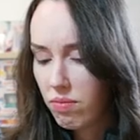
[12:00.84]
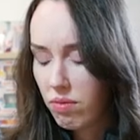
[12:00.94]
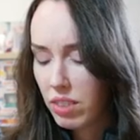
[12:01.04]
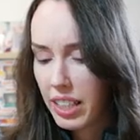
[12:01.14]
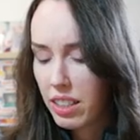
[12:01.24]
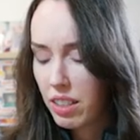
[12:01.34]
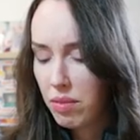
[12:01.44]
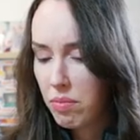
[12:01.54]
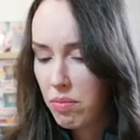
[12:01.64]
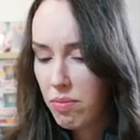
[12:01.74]
like a
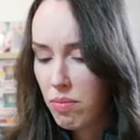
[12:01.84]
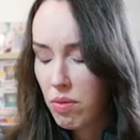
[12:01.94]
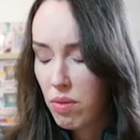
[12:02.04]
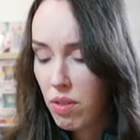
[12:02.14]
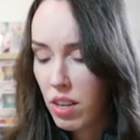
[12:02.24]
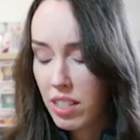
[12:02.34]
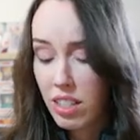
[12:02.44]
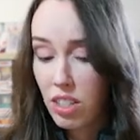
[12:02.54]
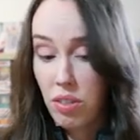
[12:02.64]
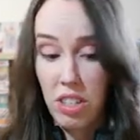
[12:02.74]

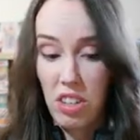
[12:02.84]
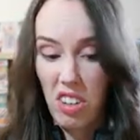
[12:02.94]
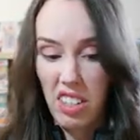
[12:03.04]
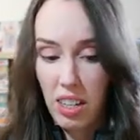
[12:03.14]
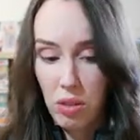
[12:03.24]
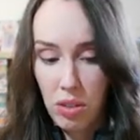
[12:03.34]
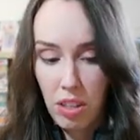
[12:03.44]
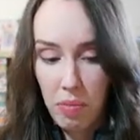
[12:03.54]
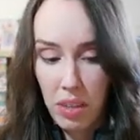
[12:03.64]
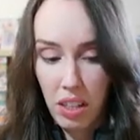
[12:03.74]
SS3 Gotenks or
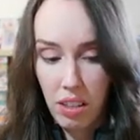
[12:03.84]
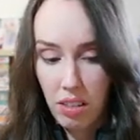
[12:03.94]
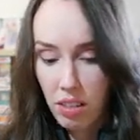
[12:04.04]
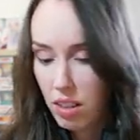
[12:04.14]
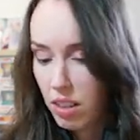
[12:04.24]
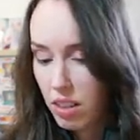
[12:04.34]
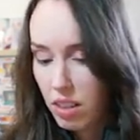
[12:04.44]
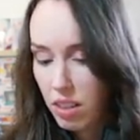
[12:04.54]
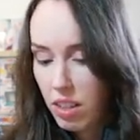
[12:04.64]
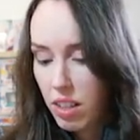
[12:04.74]
something.
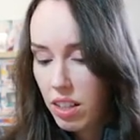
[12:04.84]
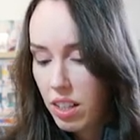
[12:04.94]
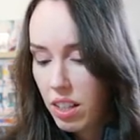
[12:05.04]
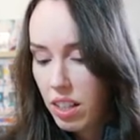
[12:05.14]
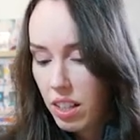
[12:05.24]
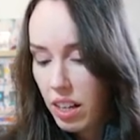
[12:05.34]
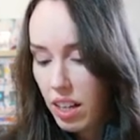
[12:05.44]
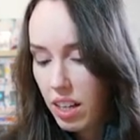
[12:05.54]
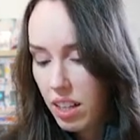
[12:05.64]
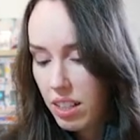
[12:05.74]

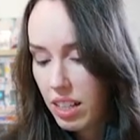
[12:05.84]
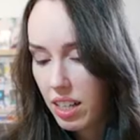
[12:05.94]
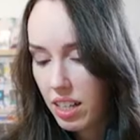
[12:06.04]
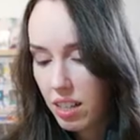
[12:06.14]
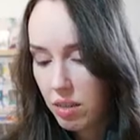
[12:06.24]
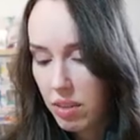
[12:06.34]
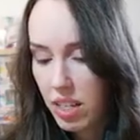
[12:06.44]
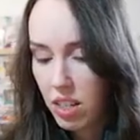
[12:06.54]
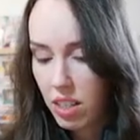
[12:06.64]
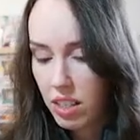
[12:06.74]
And we
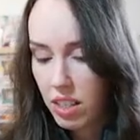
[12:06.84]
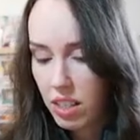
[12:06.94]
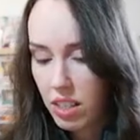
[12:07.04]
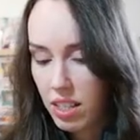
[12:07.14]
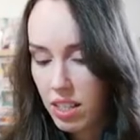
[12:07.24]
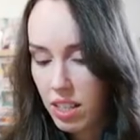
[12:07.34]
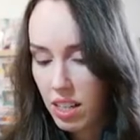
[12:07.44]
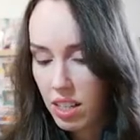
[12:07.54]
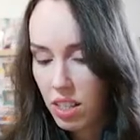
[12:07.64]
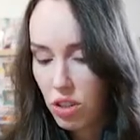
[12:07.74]
got
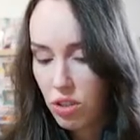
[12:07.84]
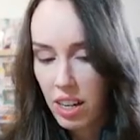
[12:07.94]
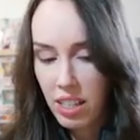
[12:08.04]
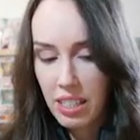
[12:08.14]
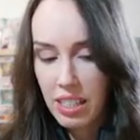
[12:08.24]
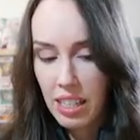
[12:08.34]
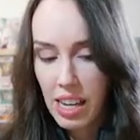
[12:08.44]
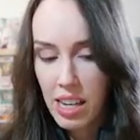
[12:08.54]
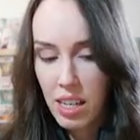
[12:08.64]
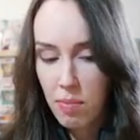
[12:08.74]
Dark Dragon
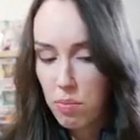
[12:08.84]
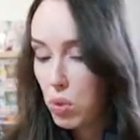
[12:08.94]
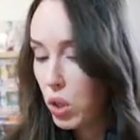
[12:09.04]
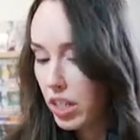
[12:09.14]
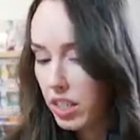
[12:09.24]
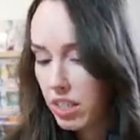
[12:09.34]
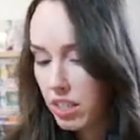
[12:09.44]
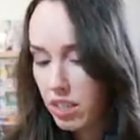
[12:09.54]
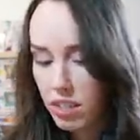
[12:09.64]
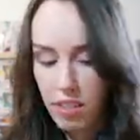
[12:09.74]
Slaying Bullet.